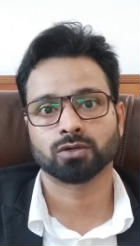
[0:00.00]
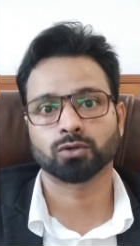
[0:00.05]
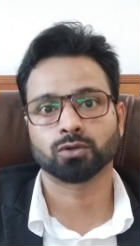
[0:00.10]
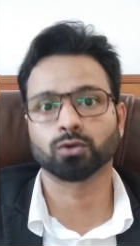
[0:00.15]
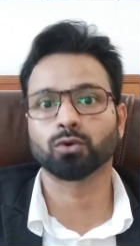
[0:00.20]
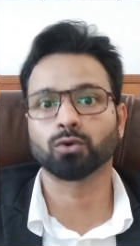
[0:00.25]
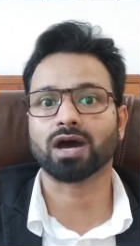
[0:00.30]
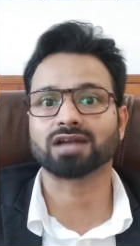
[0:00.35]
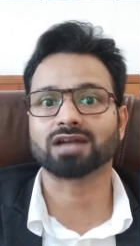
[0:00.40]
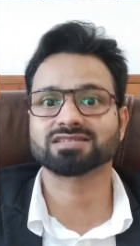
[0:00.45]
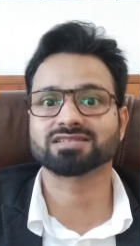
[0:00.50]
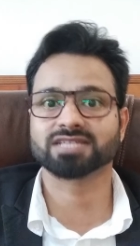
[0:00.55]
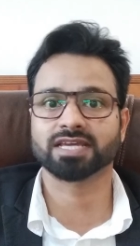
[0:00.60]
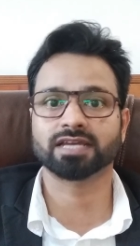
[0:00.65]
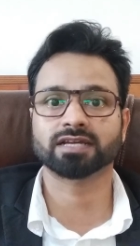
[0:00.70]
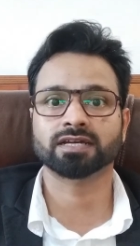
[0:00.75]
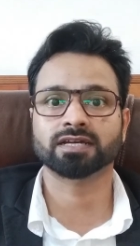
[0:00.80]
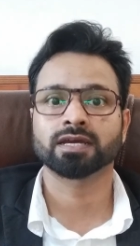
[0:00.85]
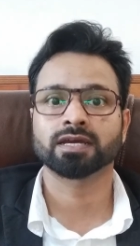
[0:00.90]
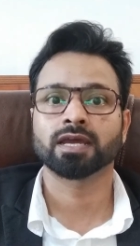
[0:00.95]
who are
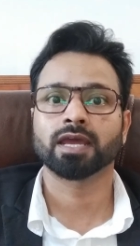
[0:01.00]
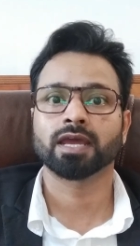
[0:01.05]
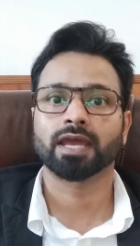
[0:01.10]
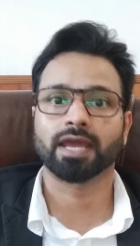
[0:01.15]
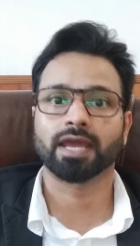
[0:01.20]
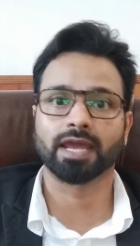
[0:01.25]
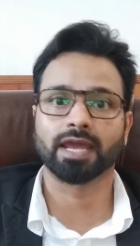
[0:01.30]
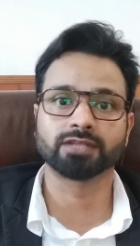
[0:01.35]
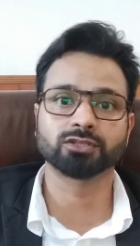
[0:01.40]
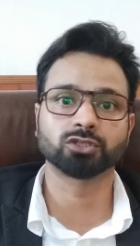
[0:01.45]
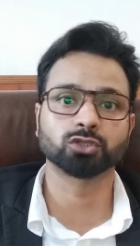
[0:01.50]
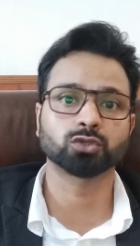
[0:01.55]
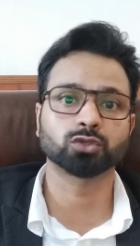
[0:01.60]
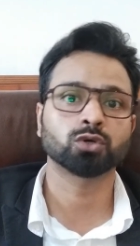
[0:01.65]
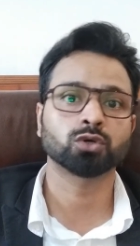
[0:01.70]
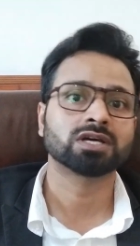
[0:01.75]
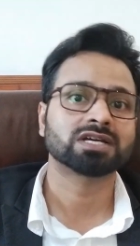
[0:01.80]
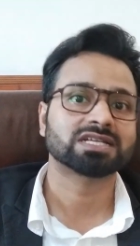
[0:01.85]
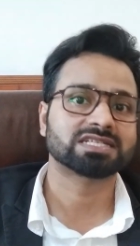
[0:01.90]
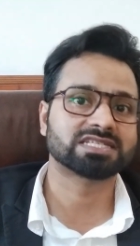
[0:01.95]
Sikh,
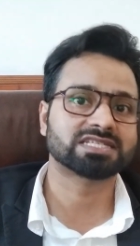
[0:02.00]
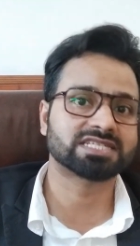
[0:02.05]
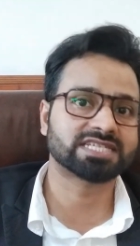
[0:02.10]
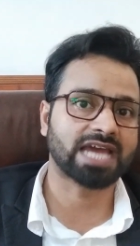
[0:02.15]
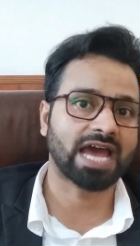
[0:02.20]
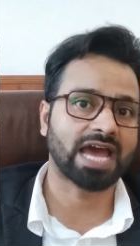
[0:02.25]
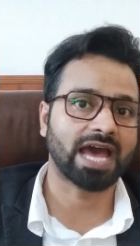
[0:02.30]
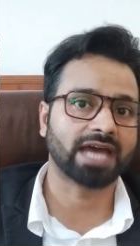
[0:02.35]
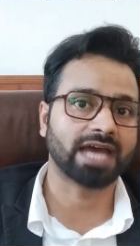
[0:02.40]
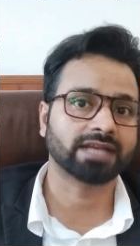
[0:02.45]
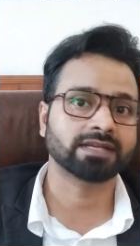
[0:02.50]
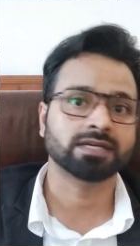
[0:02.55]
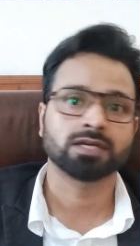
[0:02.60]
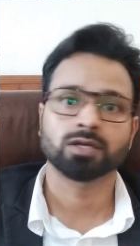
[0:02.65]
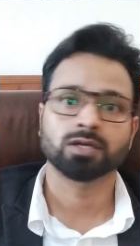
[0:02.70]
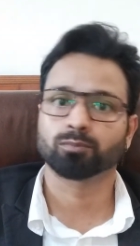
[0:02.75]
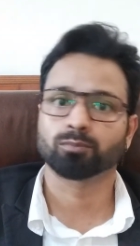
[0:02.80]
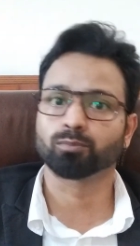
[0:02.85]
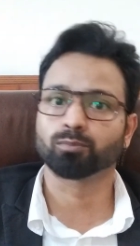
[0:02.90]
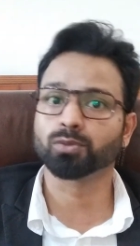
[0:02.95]
Hindu, Jain,
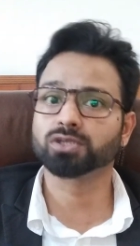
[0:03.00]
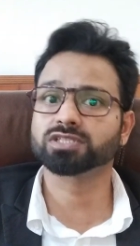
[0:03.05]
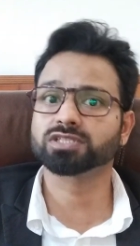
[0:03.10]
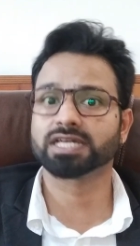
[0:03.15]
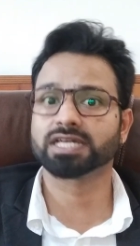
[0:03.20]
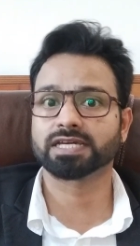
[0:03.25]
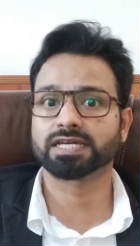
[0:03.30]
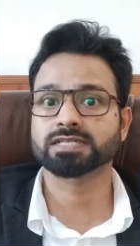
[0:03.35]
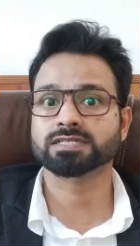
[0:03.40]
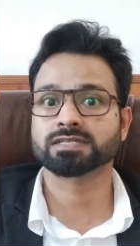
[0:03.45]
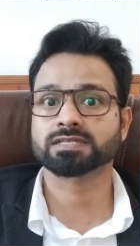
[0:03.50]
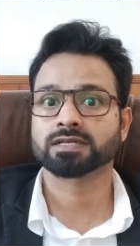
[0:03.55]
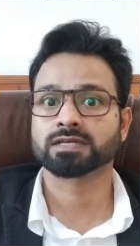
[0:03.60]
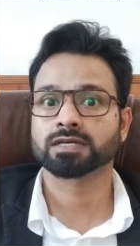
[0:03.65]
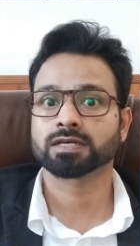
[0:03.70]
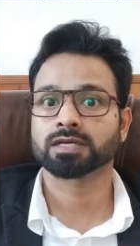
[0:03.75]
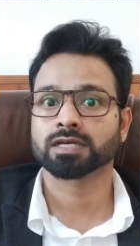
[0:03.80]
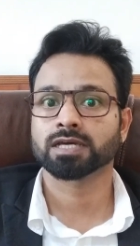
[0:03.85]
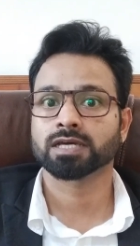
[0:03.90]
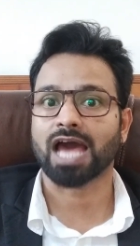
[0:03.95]
Buddhist,
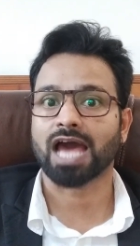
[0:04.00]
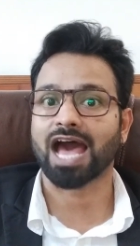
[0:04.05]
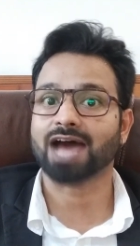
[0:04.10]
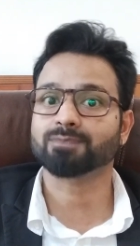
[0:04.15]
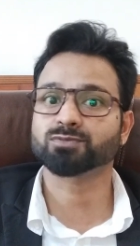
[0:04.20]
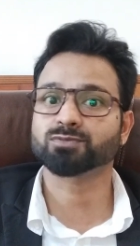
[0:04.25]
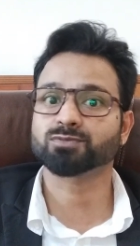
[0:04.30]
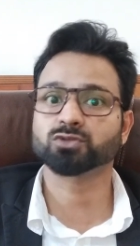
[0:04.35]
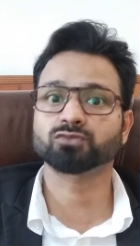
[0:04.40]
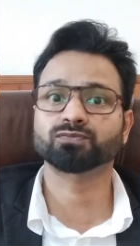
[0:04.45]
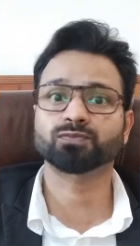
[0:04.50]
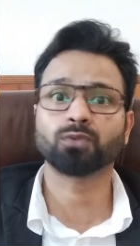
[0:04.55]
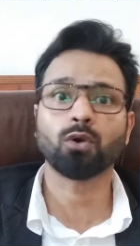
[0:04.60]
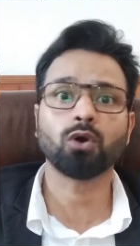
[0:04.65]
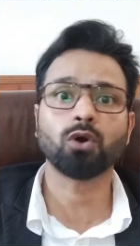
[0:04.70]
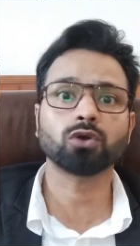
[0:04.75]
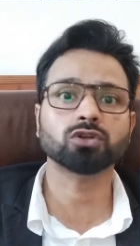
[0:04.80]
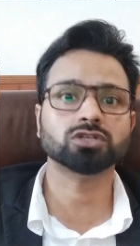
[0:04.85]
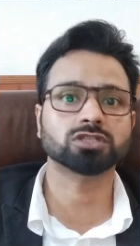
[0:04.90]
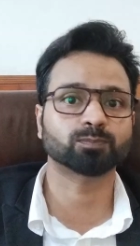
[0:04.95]
have to
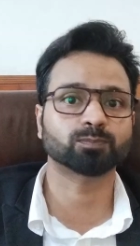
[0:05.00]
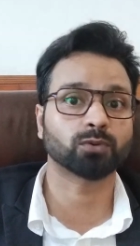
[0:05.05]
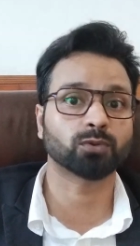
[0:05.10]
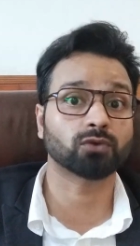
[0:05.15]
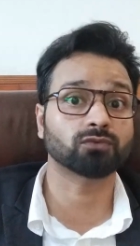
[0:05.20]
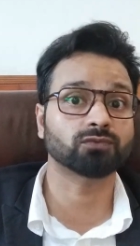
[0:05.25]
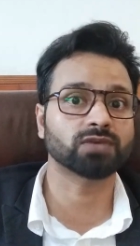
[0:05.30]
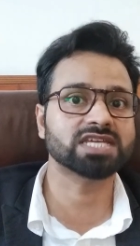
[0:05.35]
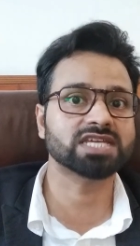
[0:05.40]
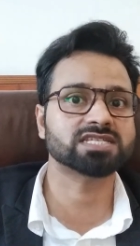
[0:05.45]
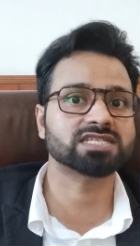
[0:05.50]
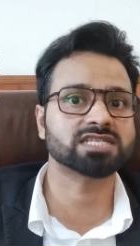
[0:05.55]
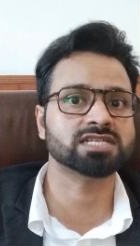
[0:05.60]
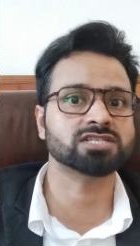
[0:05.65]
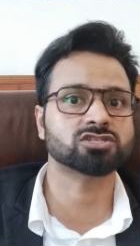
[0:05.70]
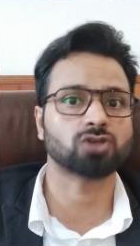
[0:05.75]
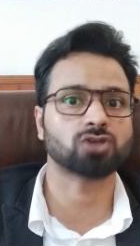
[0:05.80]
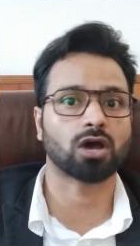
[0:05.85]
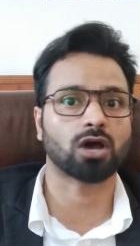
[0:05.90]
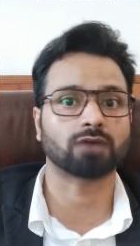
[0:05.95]
follow the
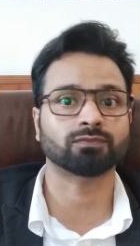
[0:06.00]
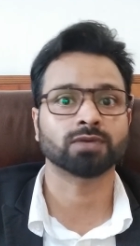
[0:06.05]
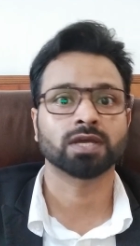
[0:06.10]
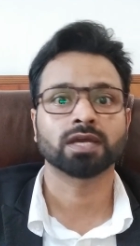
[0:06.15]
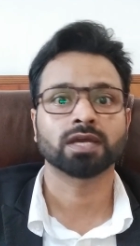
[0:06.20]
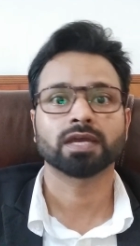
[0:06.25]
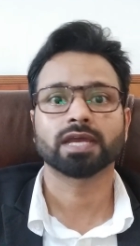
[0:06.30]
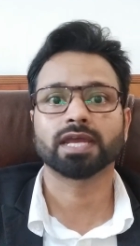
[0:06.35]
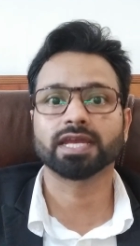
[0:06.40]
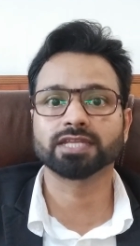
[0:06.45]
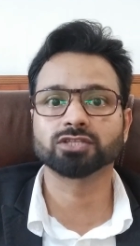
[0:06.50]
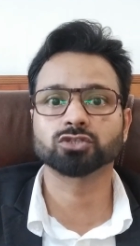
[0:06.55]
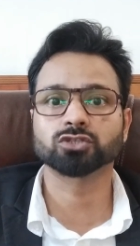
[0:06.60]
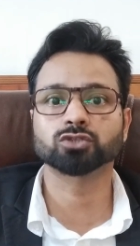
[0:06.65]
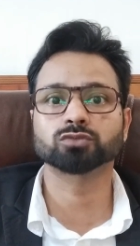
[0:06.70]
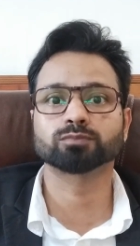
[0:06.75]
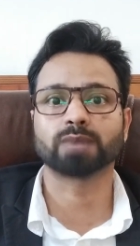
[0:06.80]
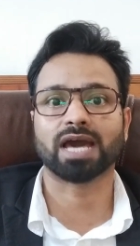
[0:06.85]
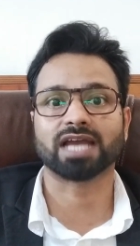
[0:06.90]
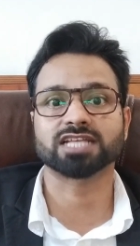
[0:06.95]
provisions of
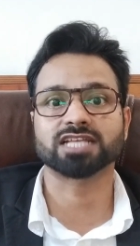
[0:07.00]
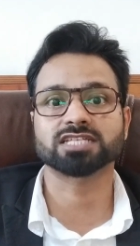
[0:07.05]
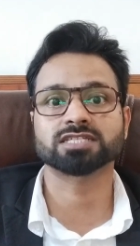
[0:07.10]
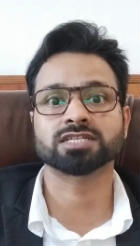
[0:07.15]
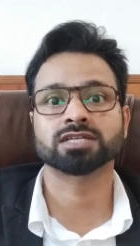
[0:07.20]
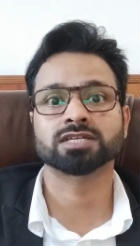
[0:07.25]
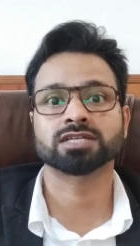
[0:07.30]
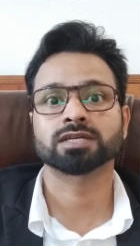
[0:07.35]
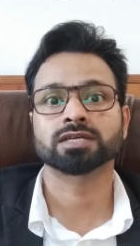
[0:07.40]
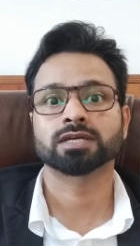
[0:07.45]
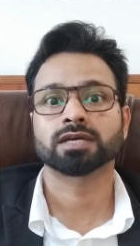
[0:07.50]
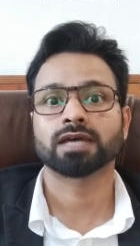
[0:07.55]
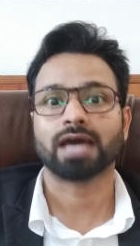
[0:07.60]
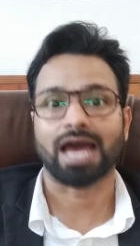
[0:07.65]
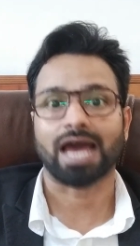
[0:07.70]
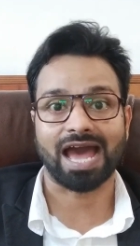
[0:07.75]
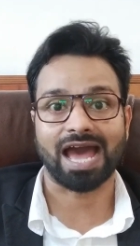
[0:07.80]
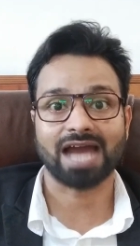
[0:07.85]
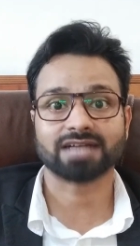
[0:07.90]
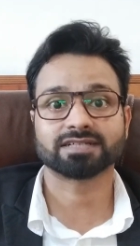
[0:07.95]
Hindu Marriage
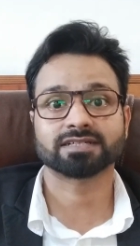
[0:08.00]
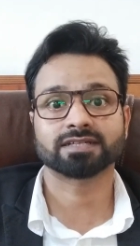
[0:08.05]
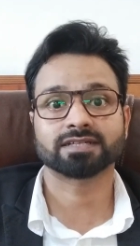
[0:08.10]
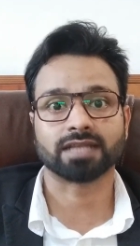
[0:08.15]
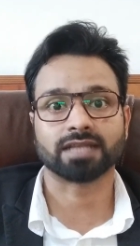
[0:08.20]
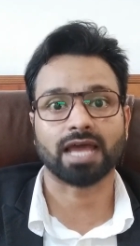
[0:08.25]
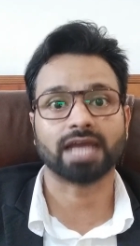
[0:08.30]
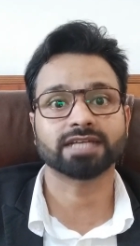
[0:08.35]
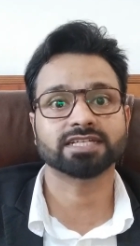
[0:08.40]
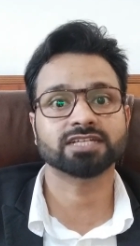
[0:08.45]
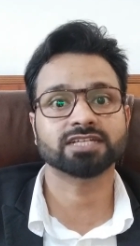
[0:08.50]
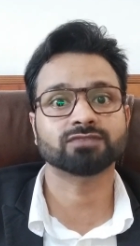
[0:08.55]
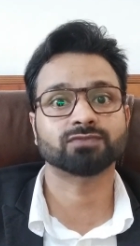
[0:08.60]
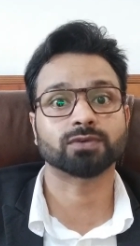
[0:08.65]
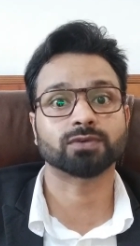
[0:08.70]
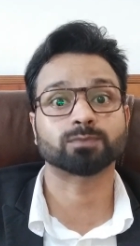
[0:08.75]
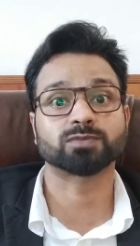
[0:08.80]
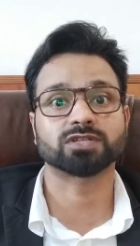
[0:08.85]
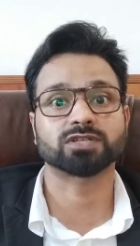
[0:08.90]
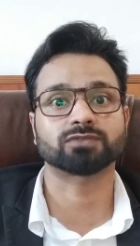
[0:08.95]
Act
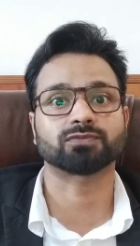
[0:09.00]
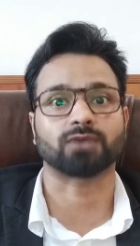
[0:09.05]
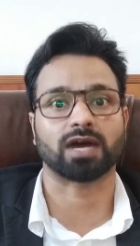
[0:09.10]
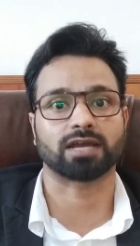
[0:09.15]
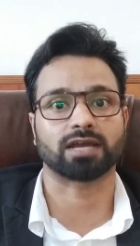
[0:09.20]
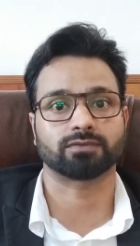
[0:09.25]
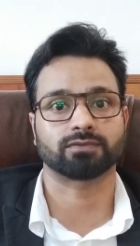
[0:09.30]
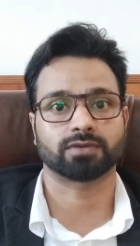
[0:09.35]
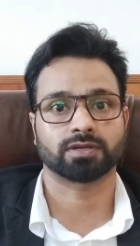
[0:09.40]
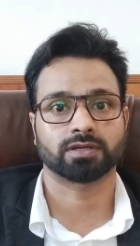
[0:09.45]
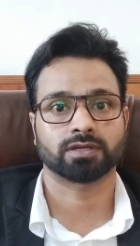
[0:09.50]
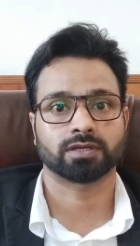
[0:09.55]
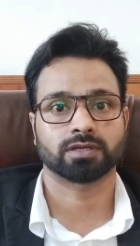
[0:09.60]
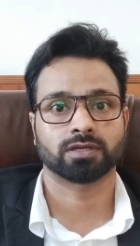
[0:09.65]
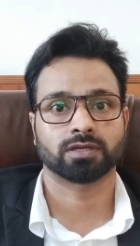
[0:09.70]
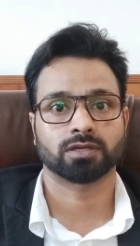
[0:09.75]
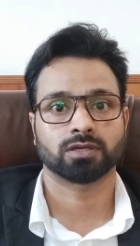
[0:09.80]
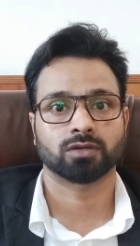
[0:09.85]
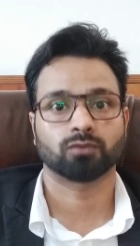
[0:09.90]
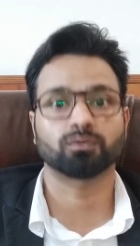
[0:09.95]
1955,
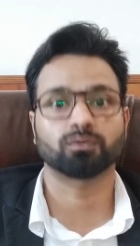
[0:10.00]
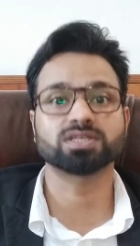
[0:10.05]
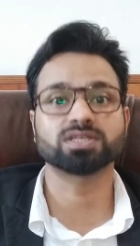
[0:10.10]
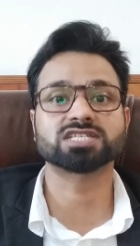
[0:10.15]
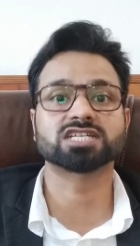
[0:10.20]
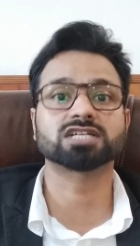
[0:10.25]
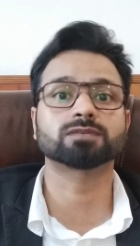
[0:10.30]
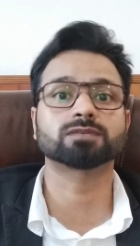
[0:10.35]
which